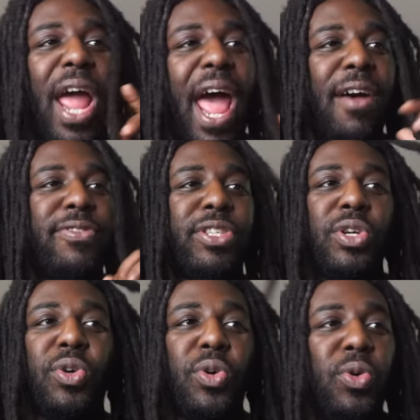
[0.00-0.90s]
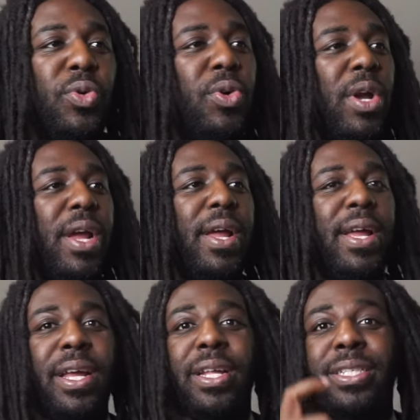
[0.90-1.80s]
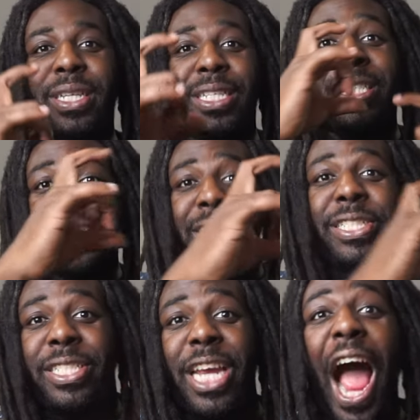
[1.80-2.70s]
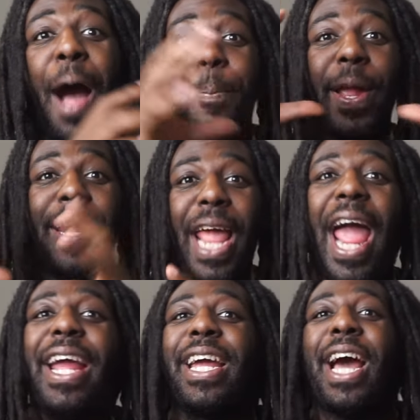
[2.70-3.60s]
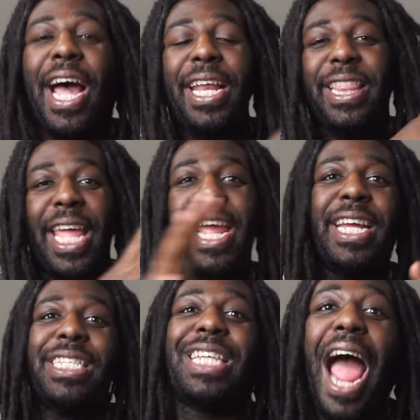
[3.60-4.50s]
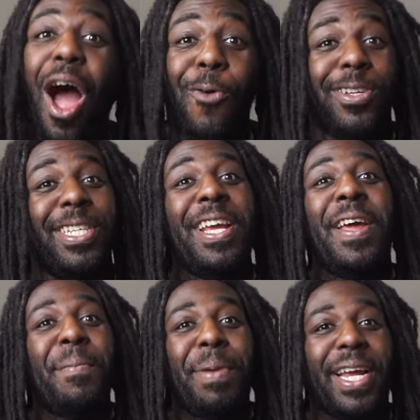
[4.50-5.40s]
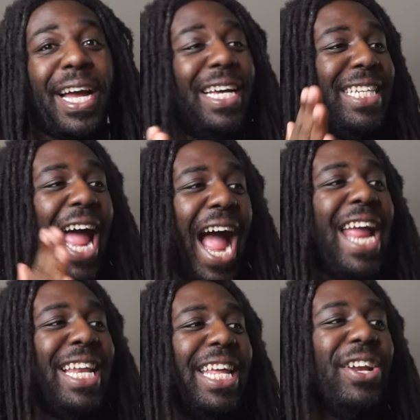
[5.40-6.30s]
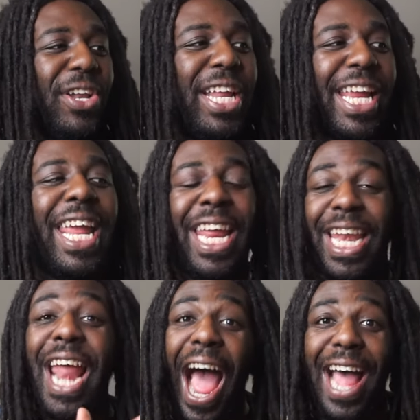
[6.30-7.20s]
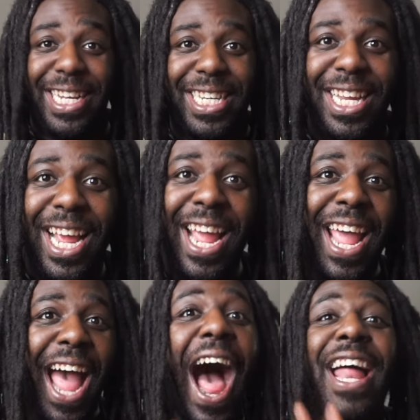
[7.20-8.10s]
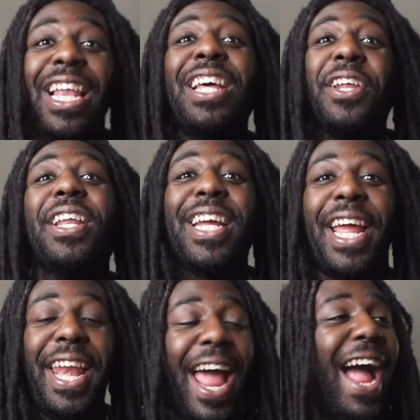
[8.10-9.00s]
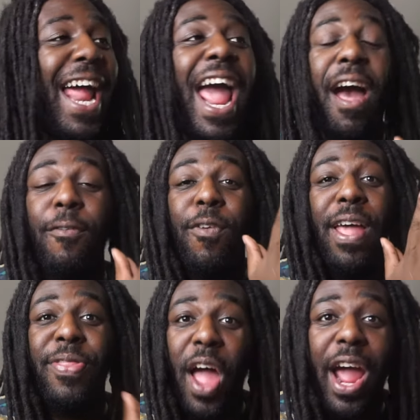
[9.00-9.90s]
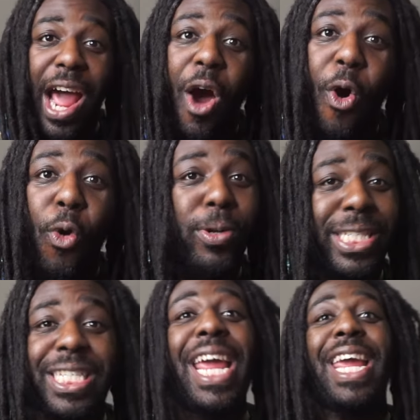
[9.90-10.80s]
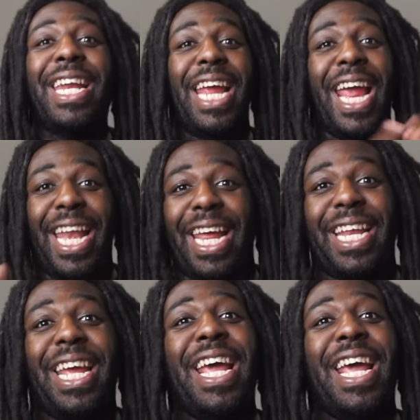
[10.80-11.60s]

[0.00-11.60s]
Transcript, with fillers: have to chop and, and cut things out because I literally cannot, I literally cannot have that whole scene in it